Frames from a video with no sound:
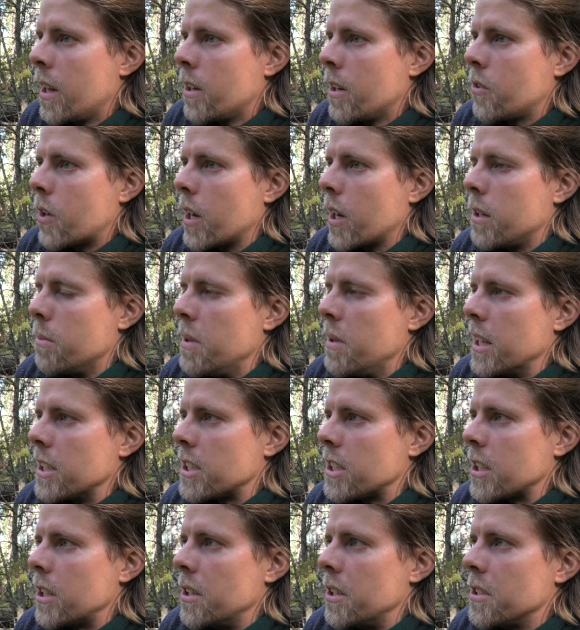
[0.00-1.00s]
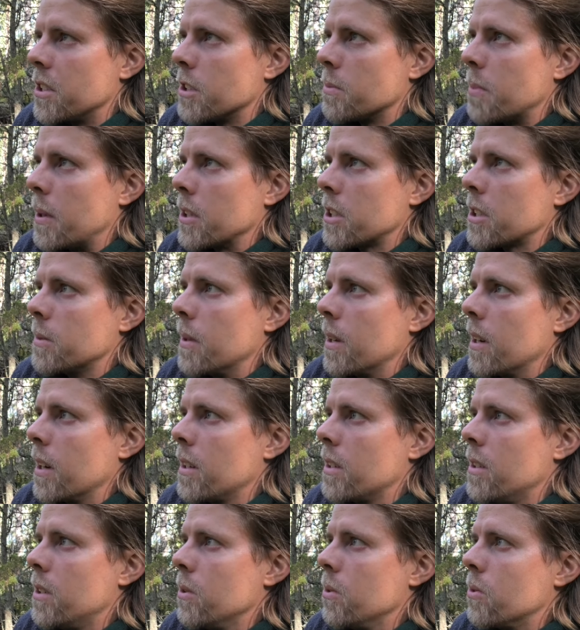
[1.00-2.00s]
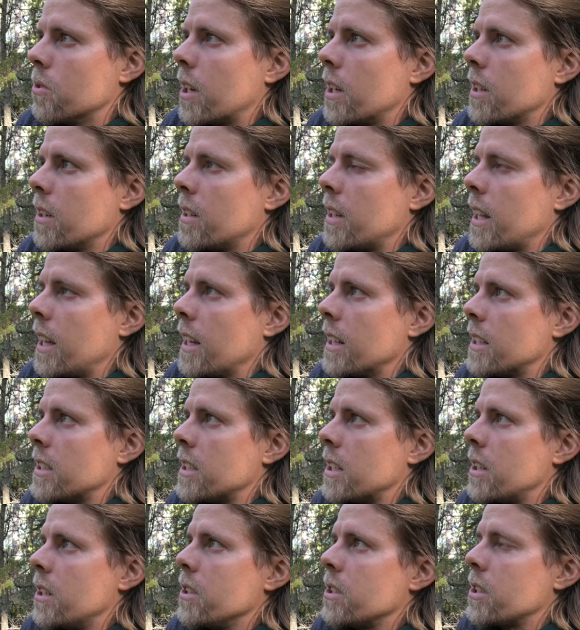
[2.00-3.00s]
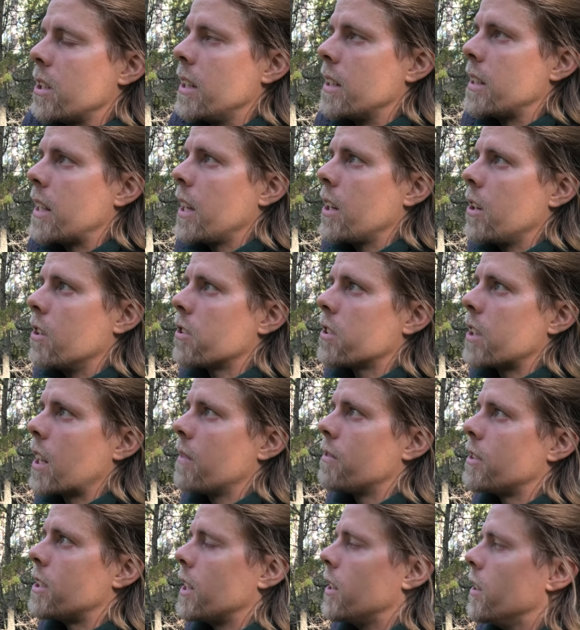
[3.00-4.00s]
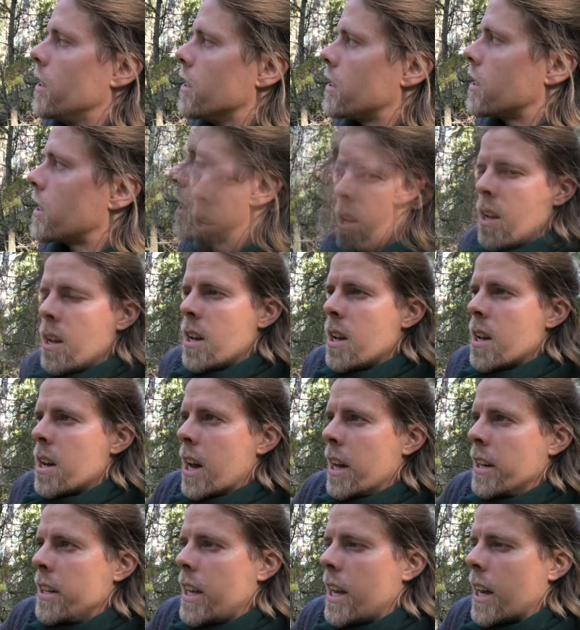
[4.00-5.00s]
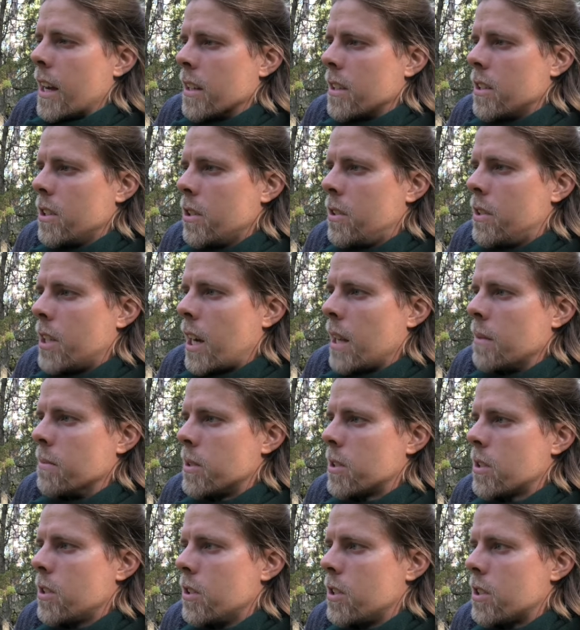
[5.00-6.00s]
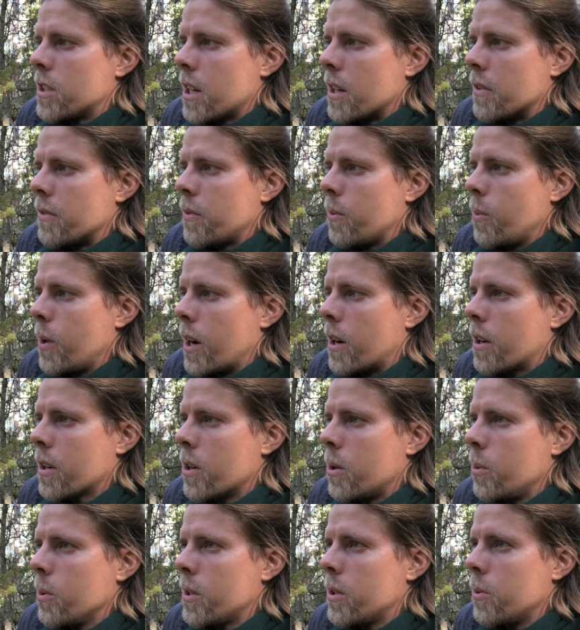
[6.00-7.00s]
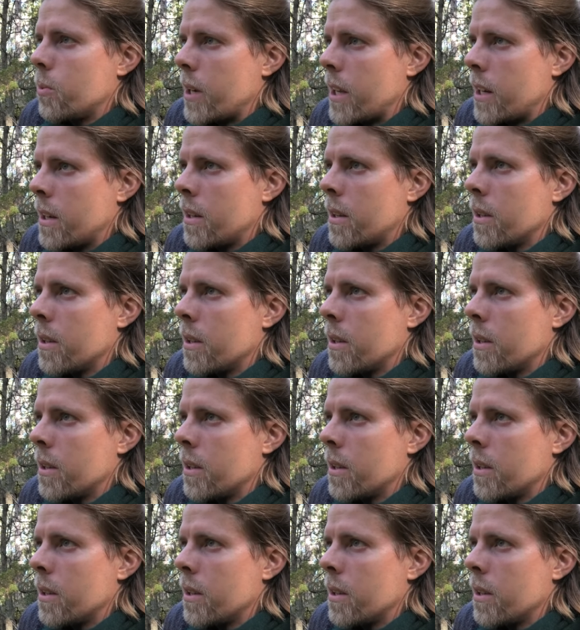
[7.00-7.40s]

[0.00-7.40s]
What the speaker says: try to be as serious as possible. Do try to take it seriously, take yourself serious. And yeah, good times, good stuff. We are going to win.